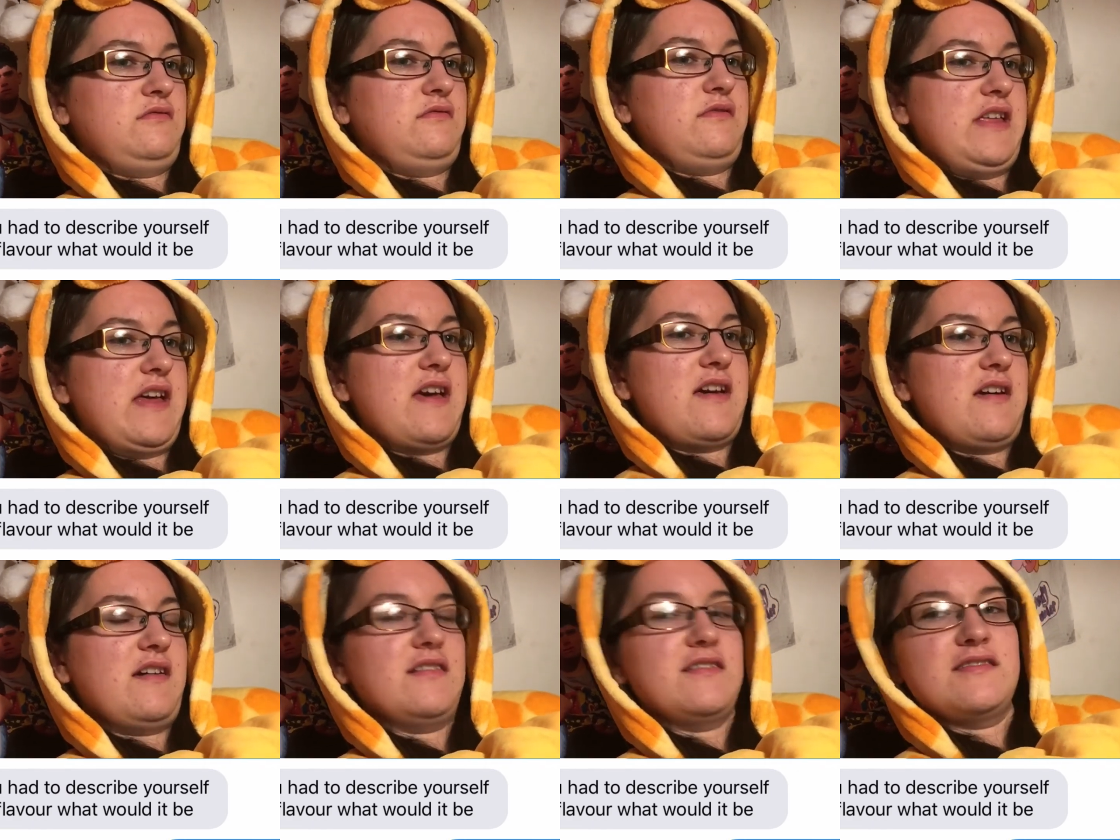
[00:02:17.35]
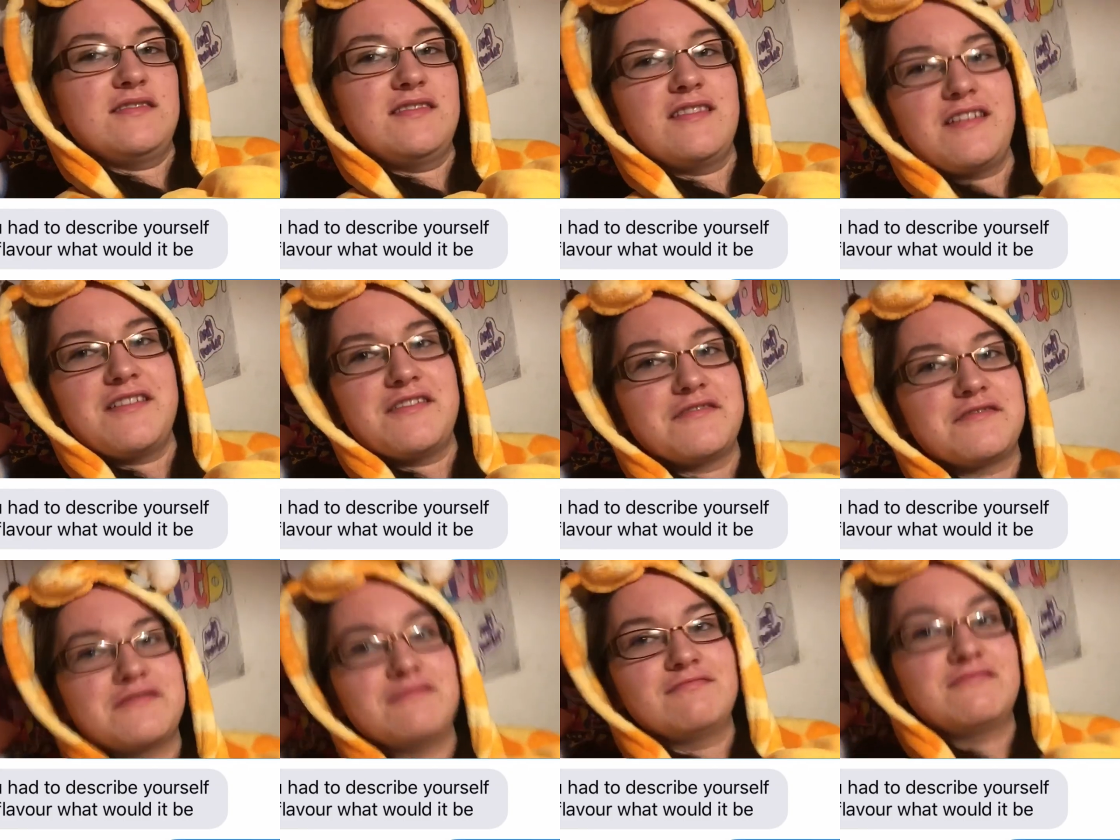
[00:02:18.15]
Yeah, I don't
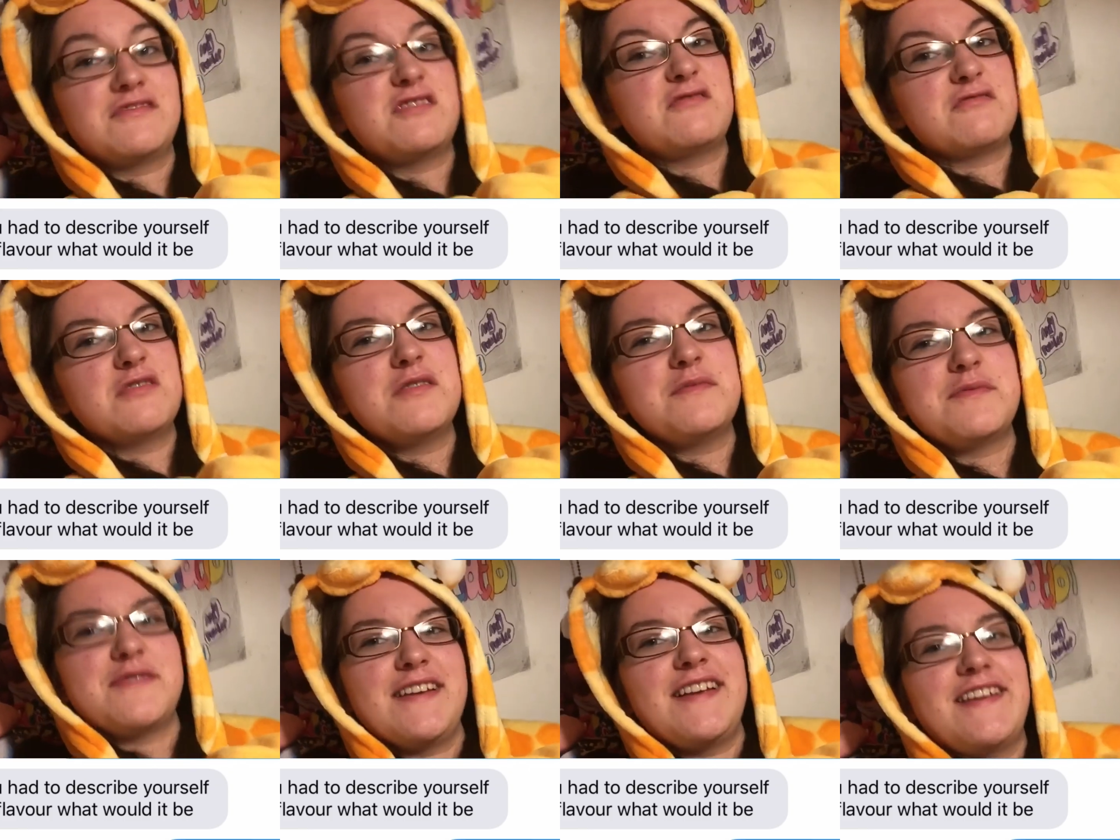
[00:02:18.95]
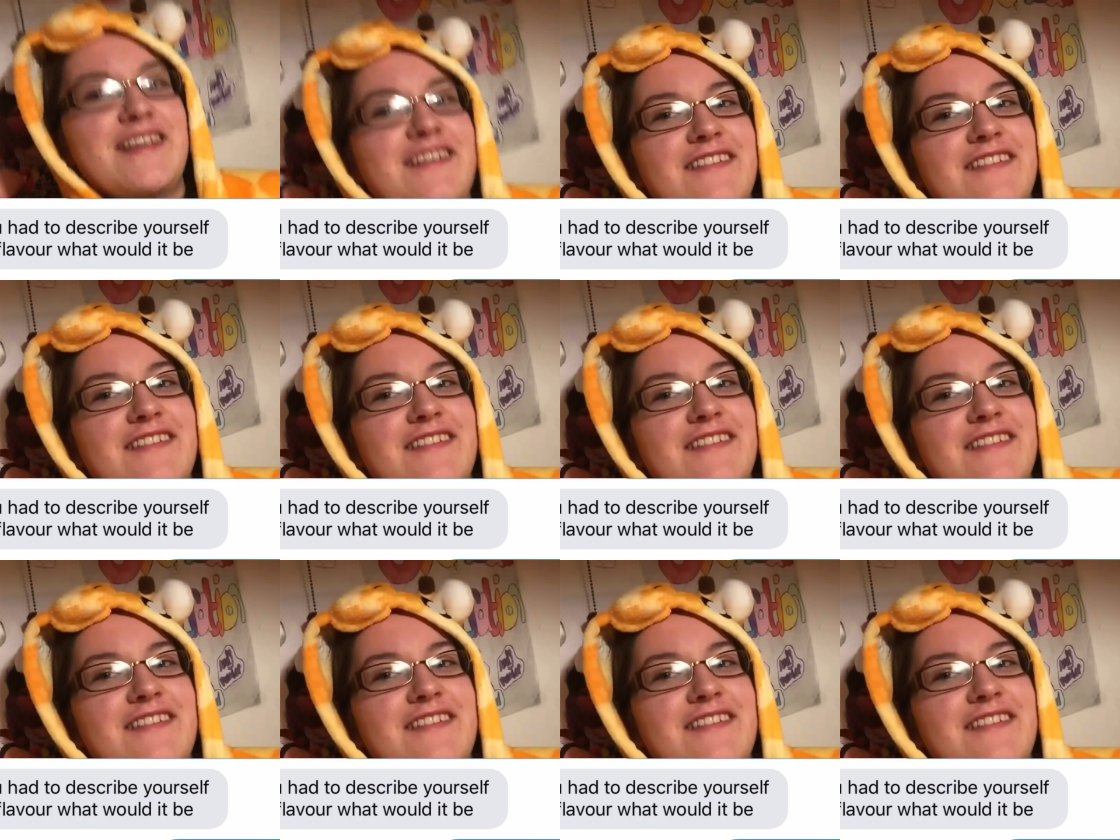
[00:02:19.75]
know, strawberry.